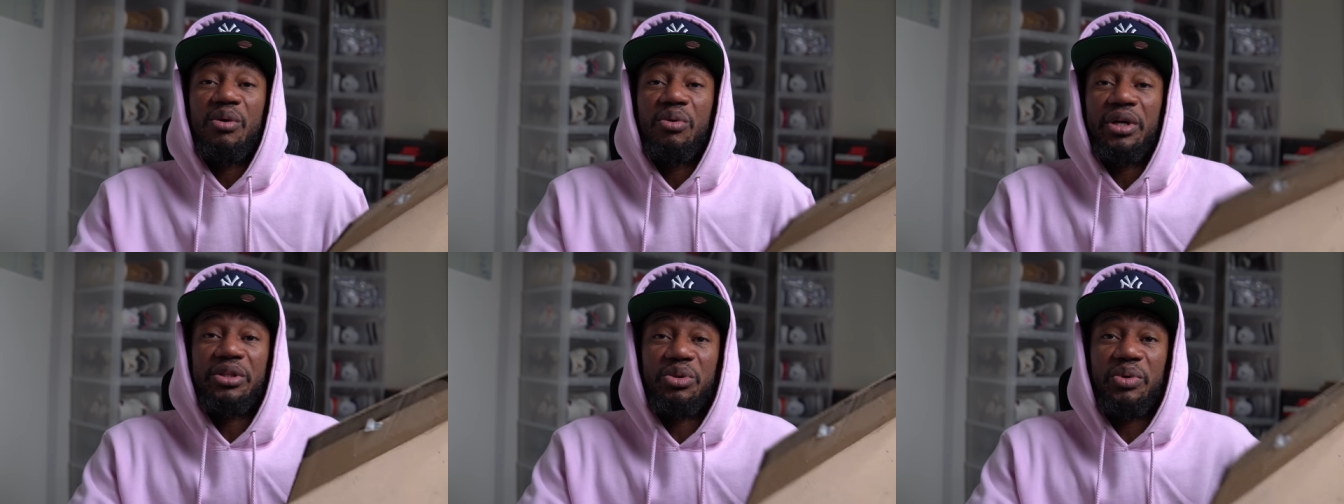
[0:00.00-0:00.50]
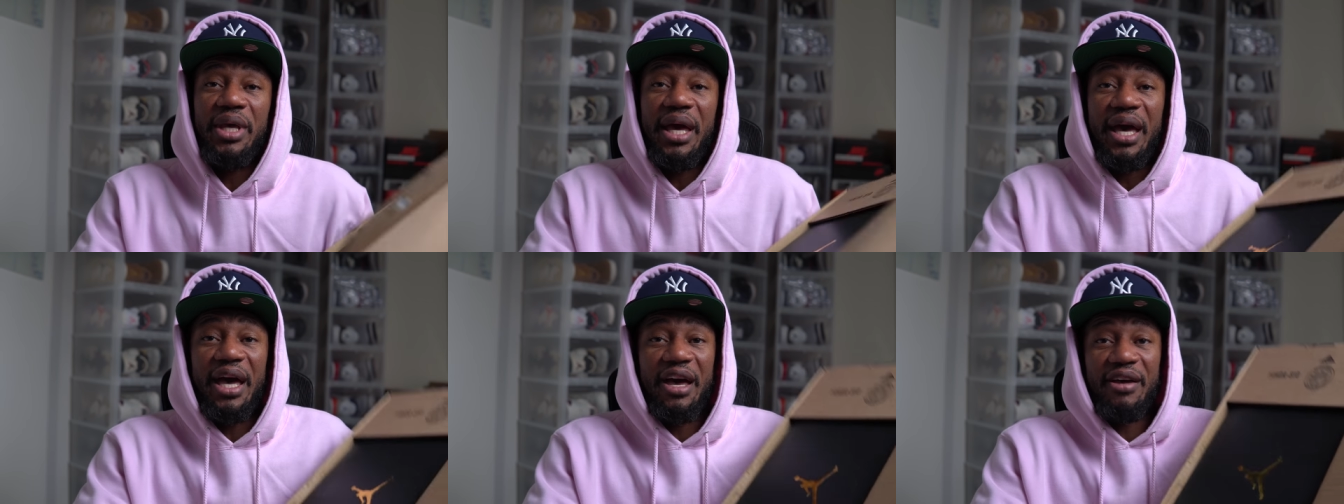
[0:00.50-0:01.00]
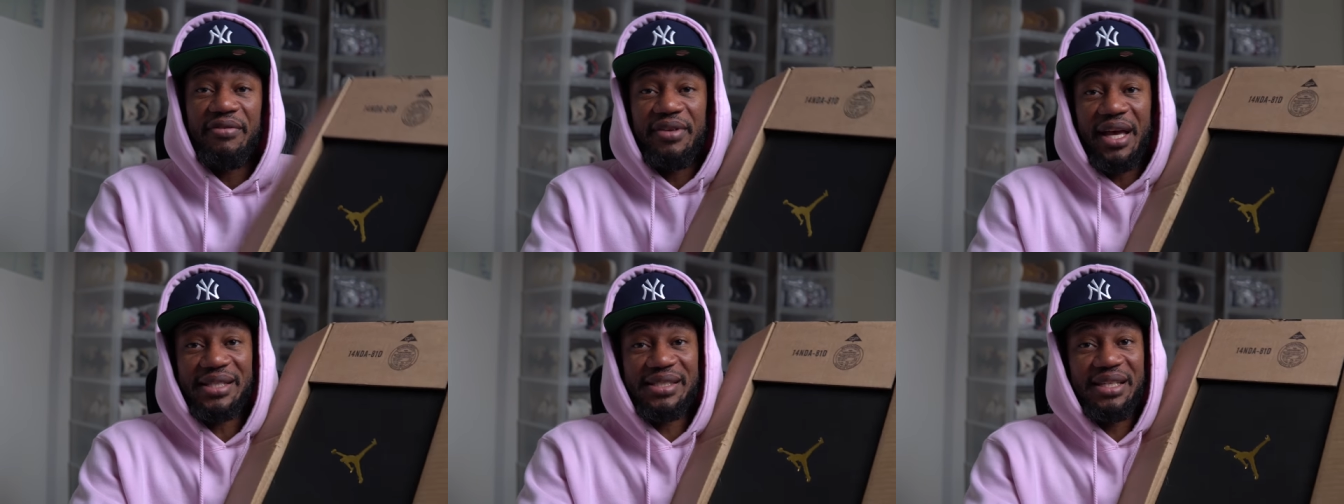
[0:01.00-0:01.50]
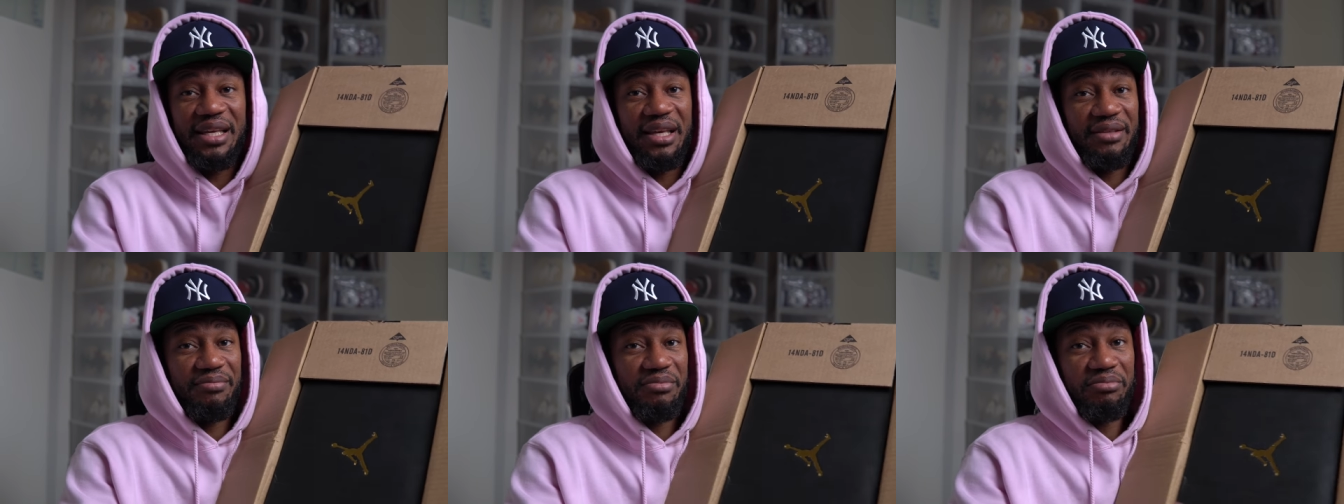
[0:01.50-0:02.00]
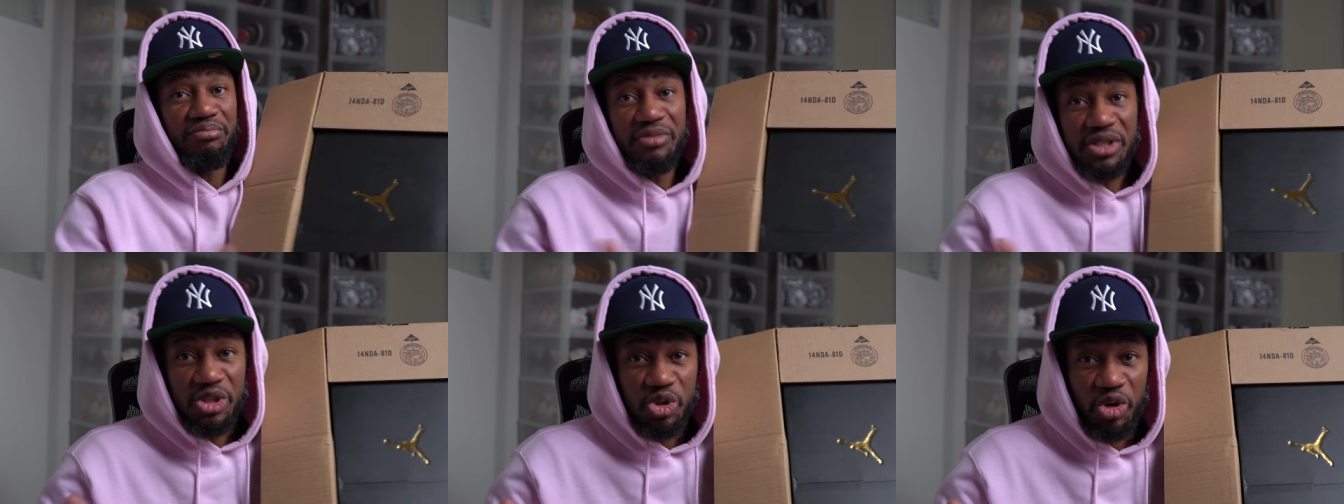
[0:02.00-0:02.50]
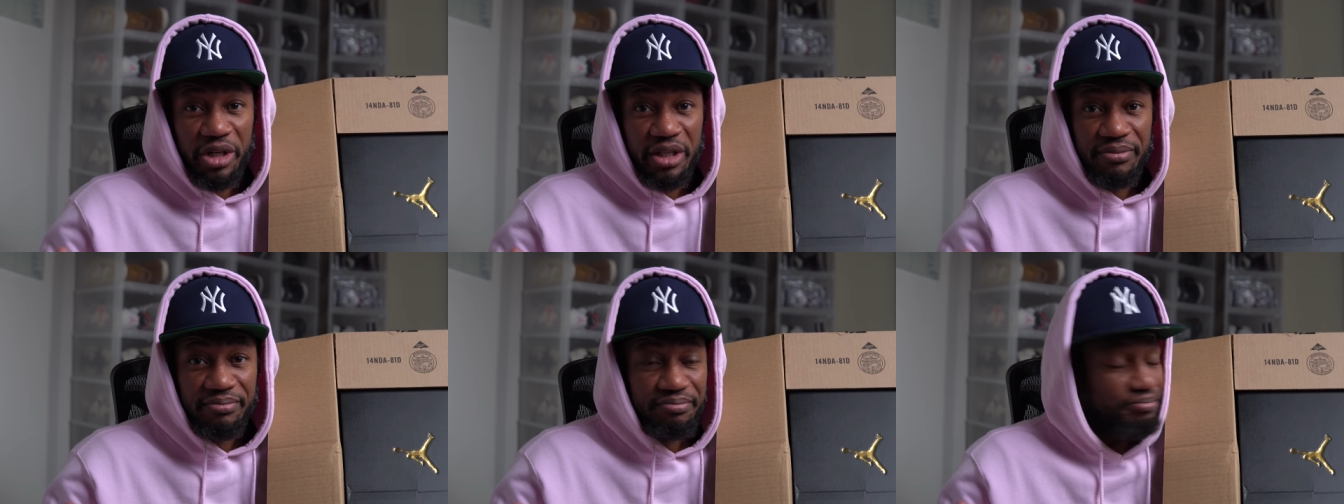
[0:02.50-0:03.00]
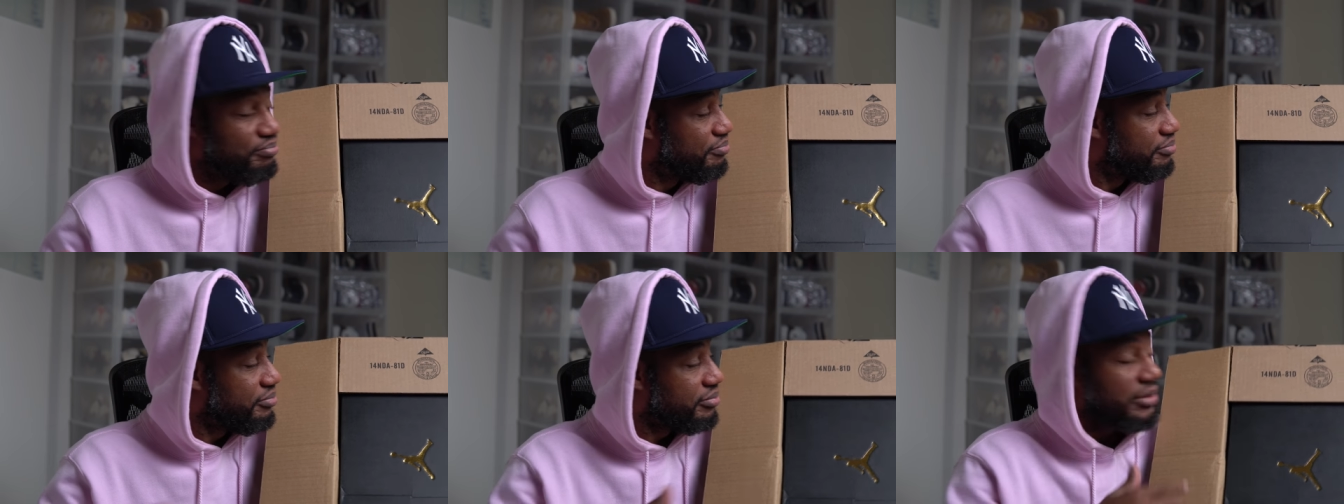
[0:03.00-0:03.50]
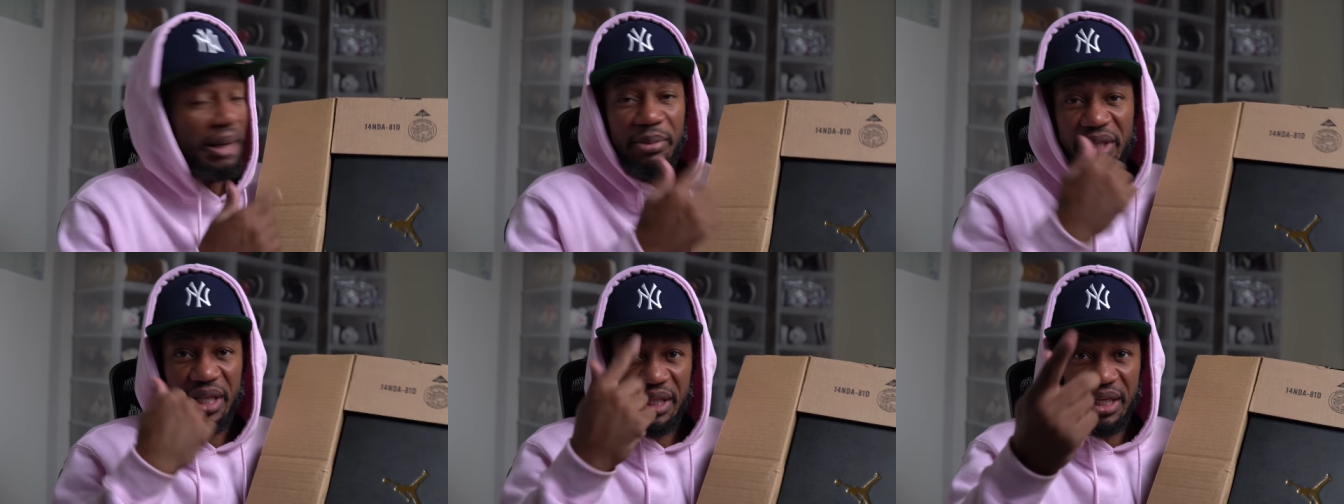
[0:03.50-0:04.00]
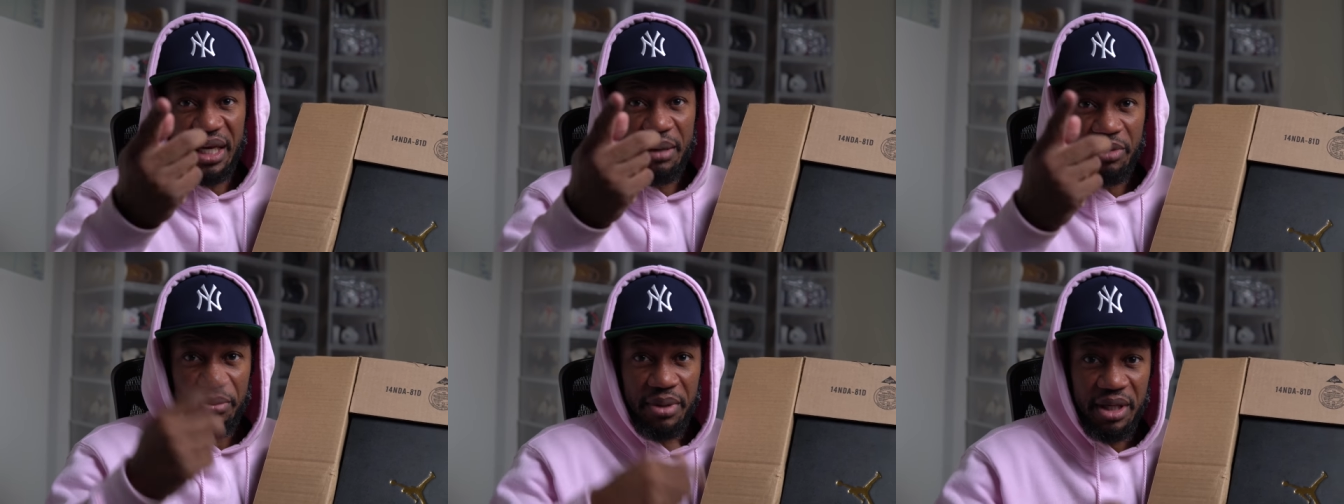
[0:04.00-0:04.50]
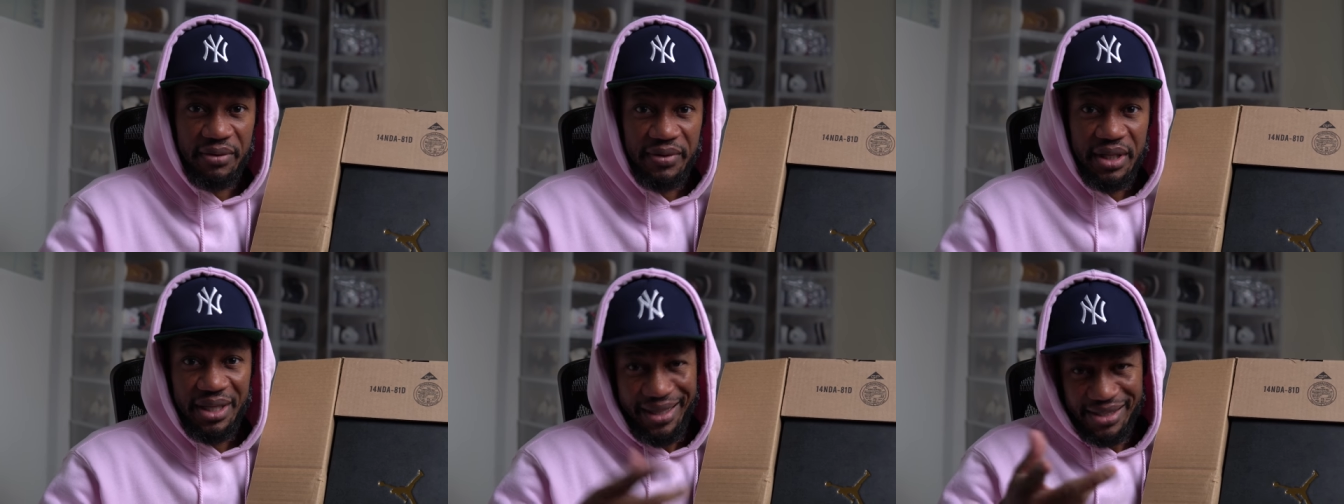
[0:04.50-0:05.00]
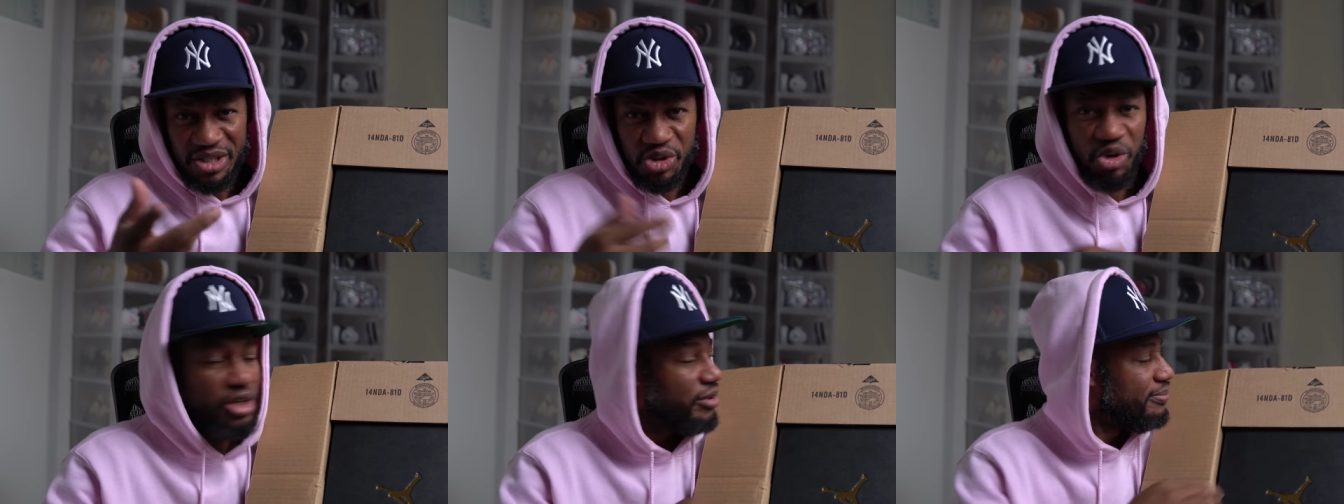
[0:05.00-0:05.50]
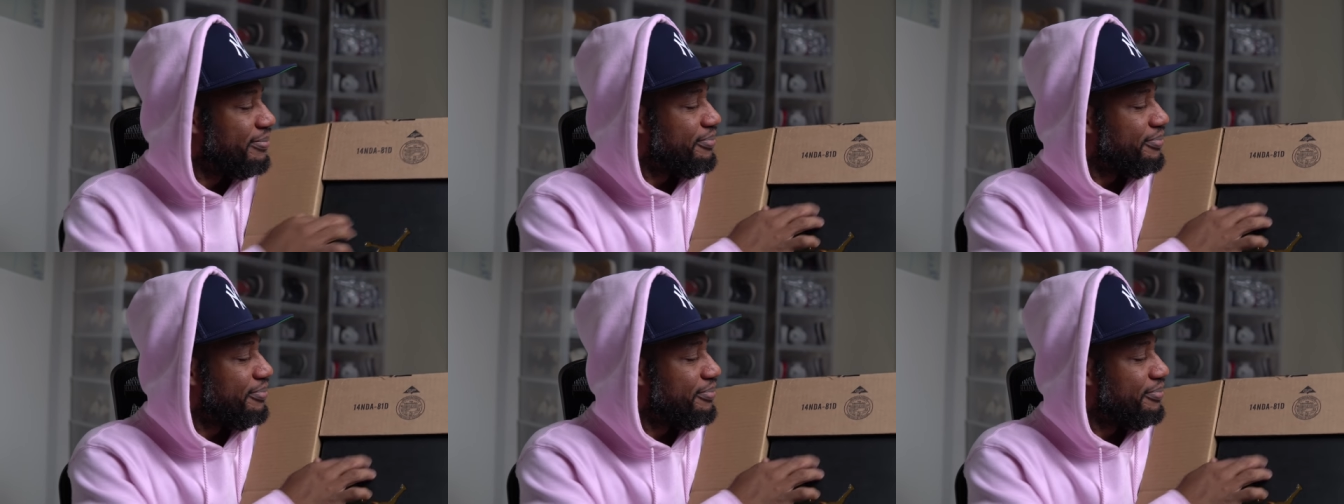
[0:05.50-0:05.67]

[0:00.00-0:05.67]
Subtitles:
What do we have? Y'all see it? It's a Jordan. I'm looking at the camera above. It's a Jordan.